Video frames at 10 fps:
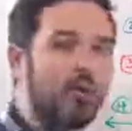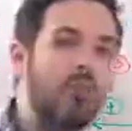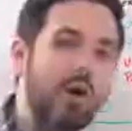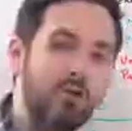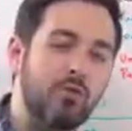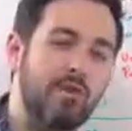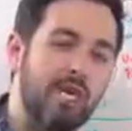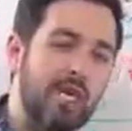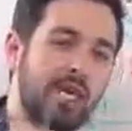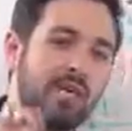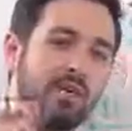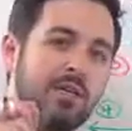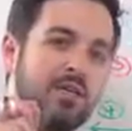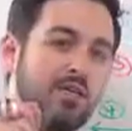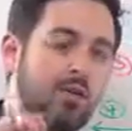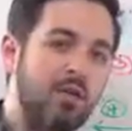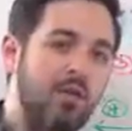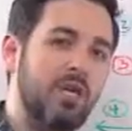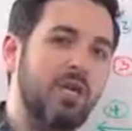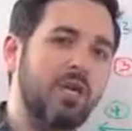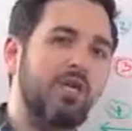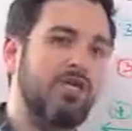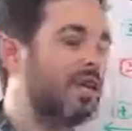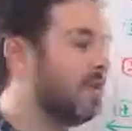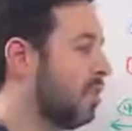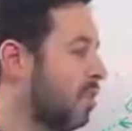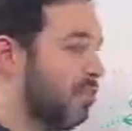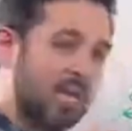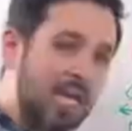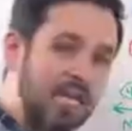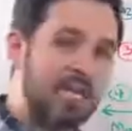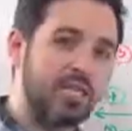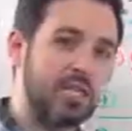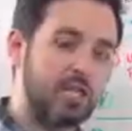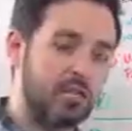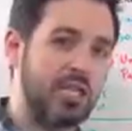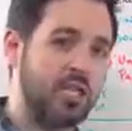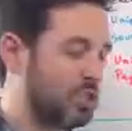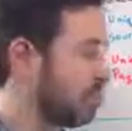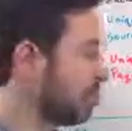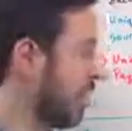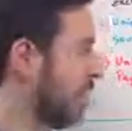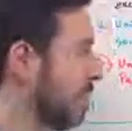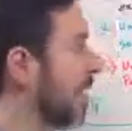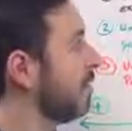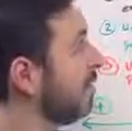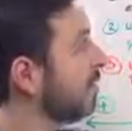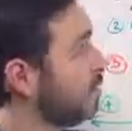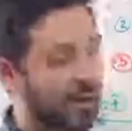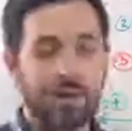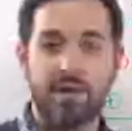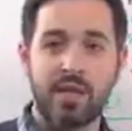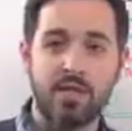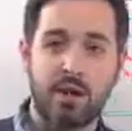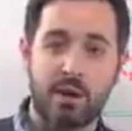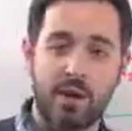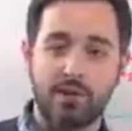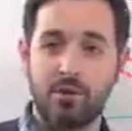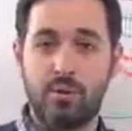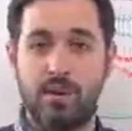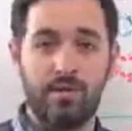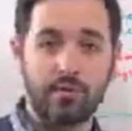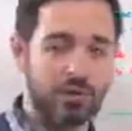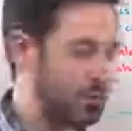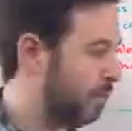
on what you need to achieve the uniqueness that search engines are talking about when they talk about unique versus